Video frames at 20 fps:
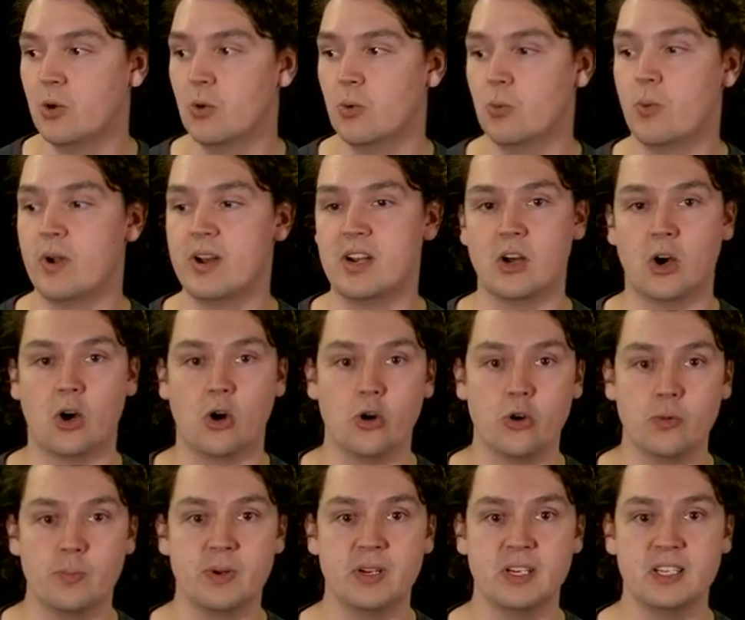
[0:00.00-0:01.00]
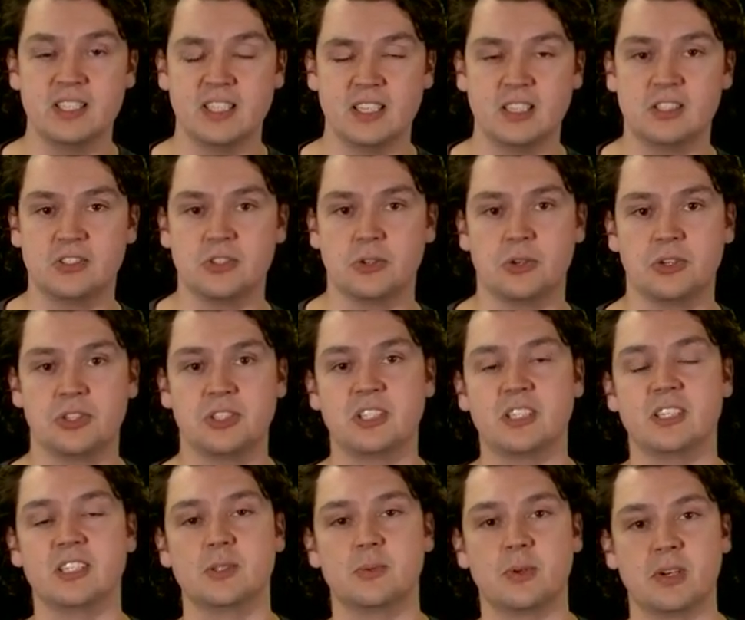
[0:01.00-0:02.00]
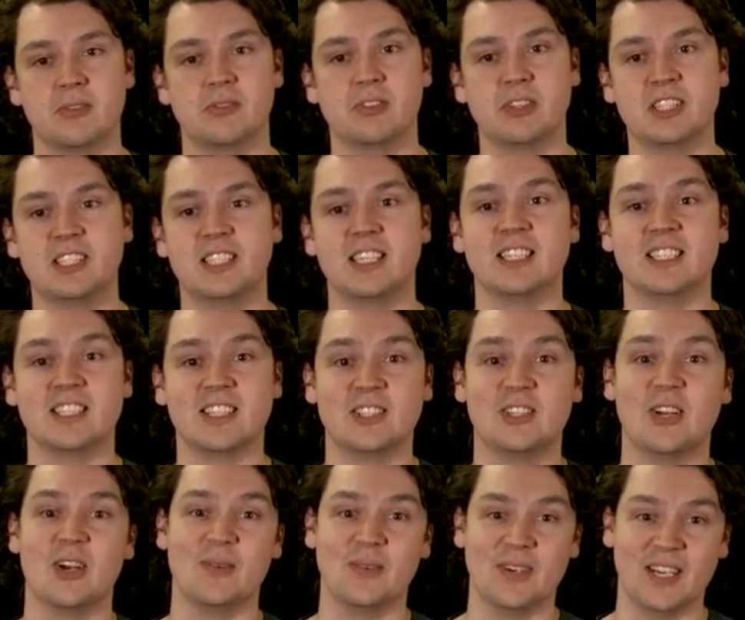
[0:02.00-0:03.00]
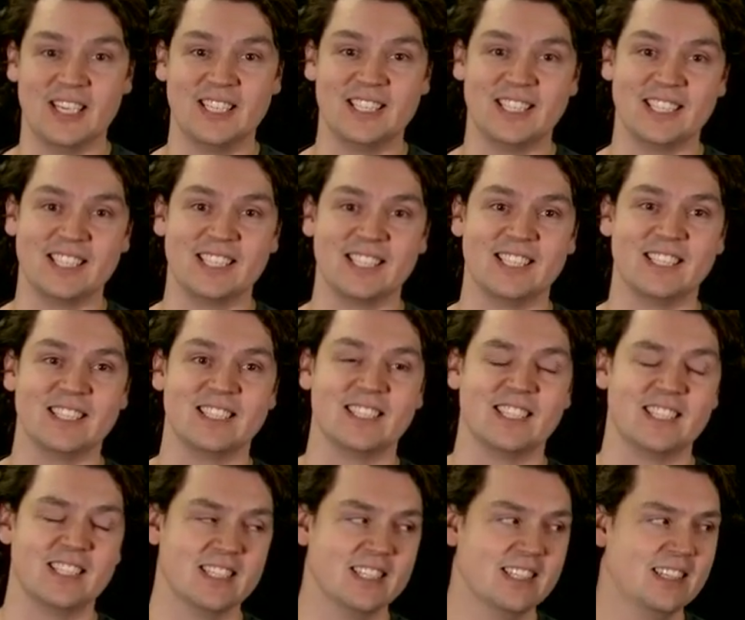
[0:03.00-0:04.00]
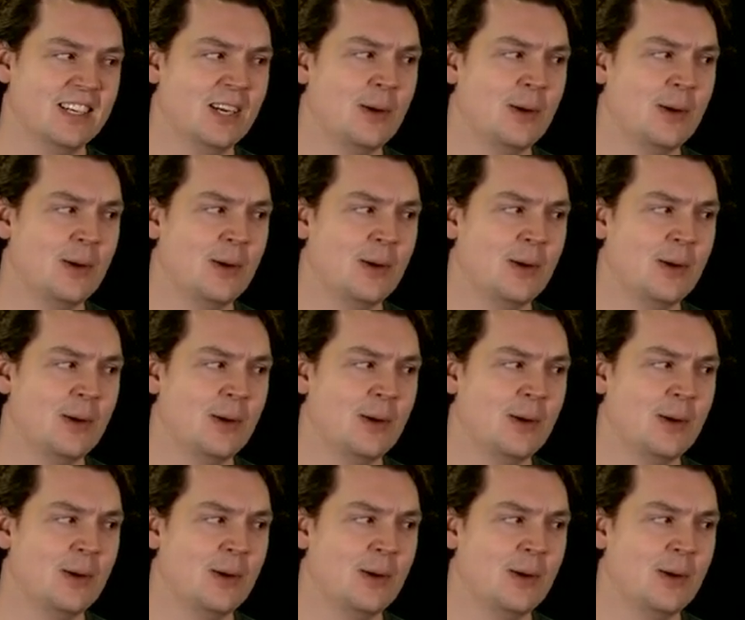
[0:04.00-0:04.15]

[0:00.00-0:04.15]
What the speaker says: when open is exhausted is what I've listed as the termination condition here.